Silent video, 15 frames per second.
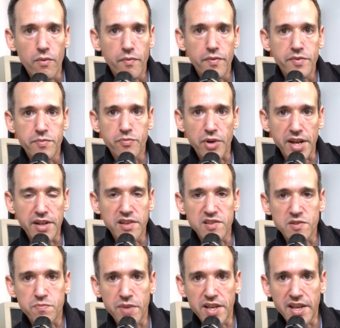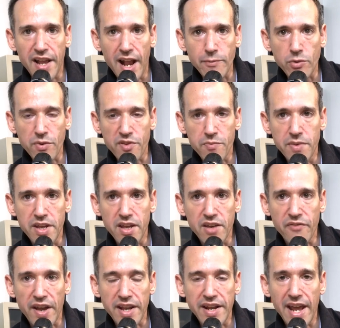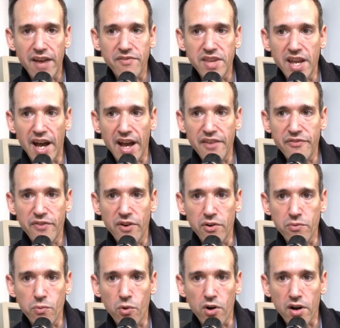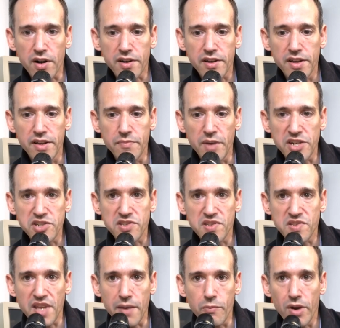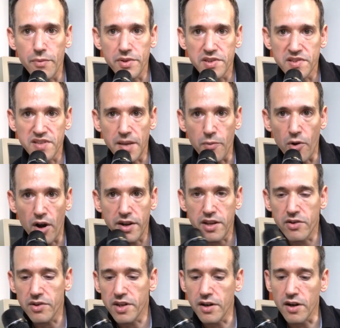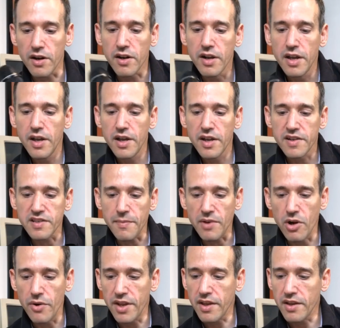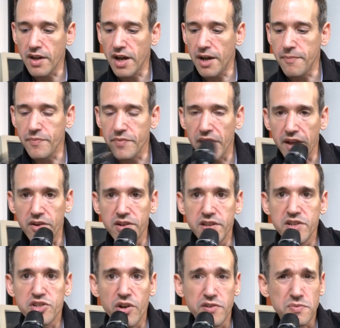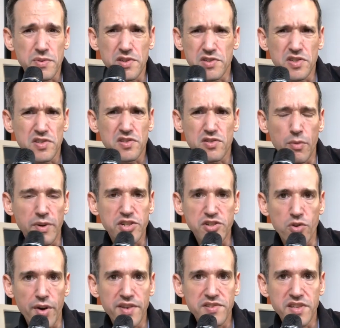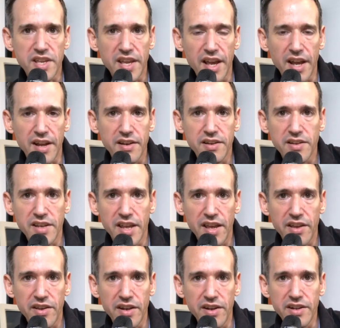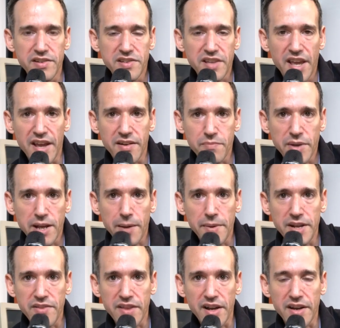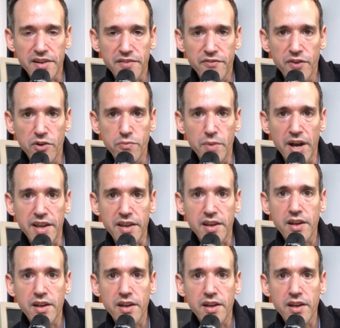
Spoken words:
bringing this big camera with me, if I can have the iPhone work in much the same way with the same audio gear. Because I go to these shows where there's just so much noise you just can't pick up anything on a phone mic.